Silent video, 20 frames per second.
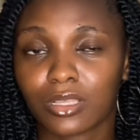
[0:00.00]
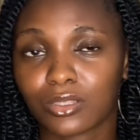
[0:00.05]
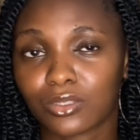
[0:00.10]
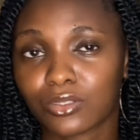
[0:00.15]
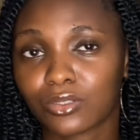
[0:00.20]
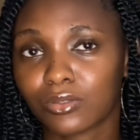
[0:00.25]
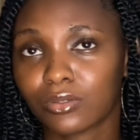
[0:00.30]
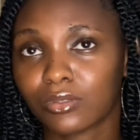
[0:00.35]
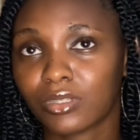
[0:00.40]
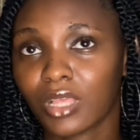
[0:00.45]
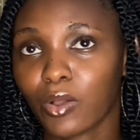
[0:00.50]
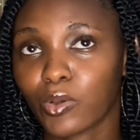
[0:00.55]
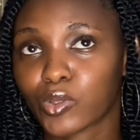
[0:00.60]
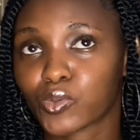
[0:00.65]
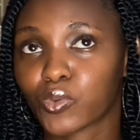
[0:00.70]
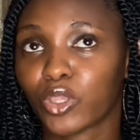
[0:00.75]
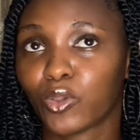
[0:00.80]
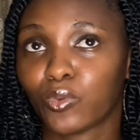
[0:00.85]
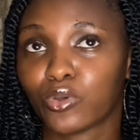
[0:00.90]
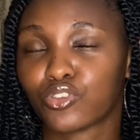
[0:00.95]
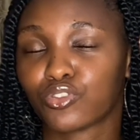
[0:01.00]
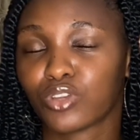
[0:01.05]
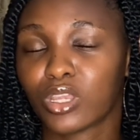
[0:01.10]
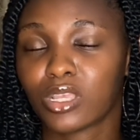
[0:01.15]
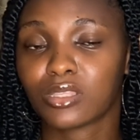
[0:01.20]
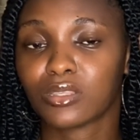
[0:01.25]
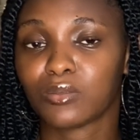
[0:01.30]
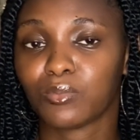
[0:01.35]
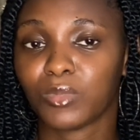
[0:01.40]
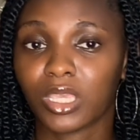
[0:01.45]
So that was what he was trying
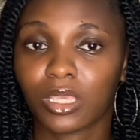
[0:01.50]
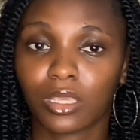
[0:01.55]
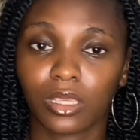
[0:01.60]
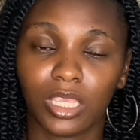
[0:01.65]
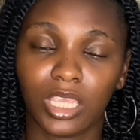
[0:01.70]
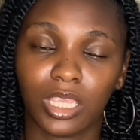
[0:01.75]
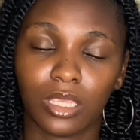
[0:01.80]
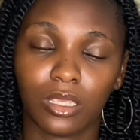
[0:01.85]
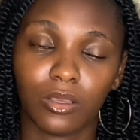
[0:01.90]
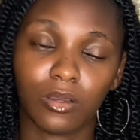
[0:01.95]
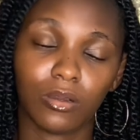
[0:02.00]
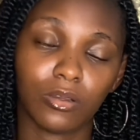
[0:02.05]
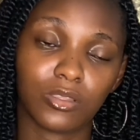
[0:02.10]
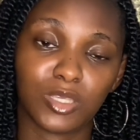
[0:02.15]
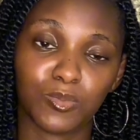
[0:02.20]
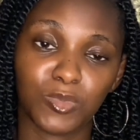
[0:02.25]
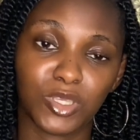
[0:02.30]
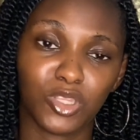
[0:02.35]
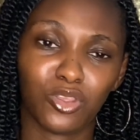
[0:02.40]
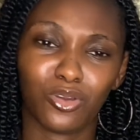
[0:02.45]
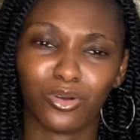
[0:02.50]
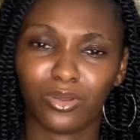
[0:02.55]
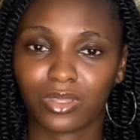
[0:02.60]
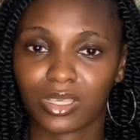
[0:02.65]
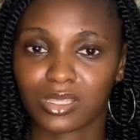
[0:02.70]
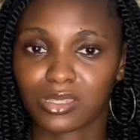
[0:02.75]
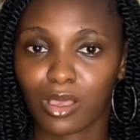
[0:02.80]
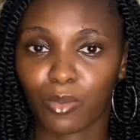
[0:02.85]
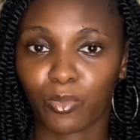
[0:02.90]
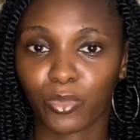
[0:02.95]
to make Timini
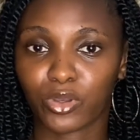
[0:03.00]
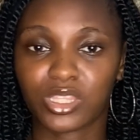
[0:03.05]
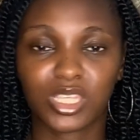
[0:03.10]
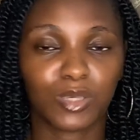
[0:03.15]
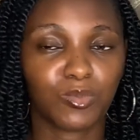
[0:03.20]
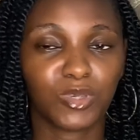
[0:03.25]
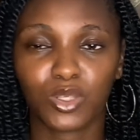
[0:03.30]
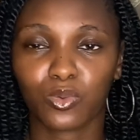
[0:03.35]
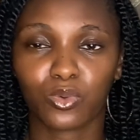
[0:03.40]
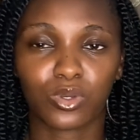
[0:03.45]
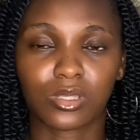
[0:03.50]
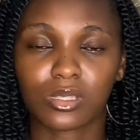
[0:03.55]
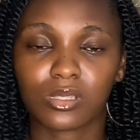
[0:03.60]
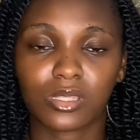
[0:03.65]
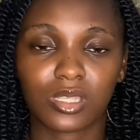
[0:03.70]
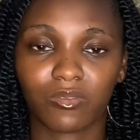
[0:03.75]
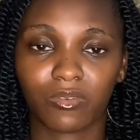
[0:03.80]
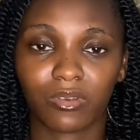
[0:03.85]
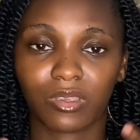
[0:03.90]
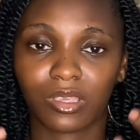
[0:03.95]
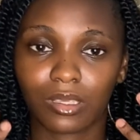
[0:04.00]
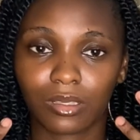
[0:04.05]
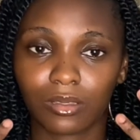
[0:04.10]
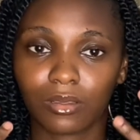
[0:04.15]
understand, but Timini wasn't even